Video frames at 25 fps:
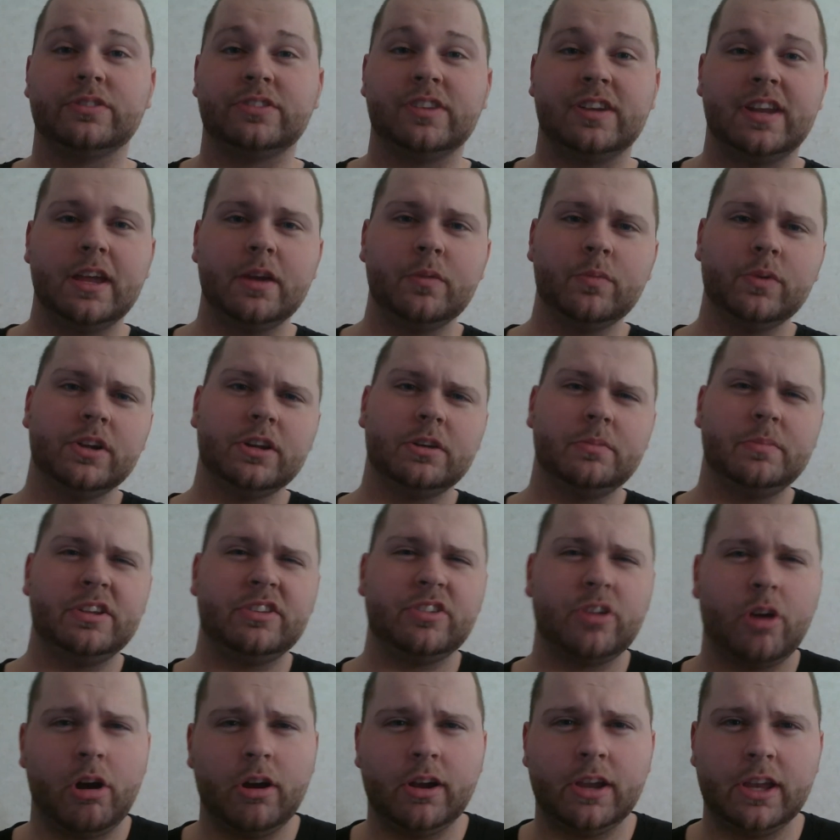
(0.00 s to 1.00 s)
Today we're going to be
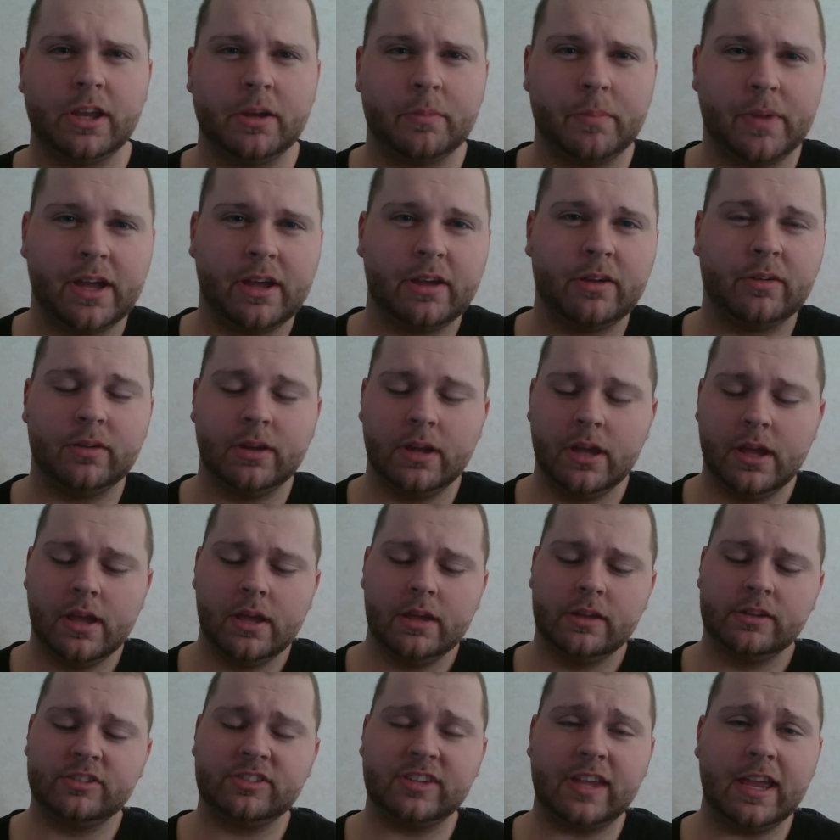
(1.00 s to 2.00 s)
talking about
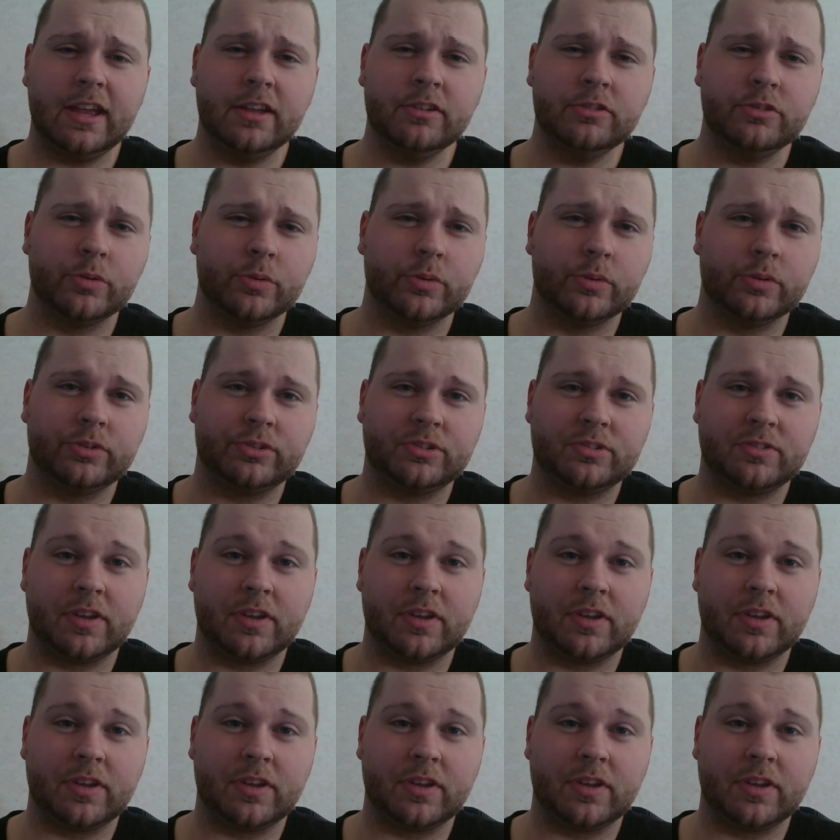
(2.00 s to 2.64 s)
scan tools,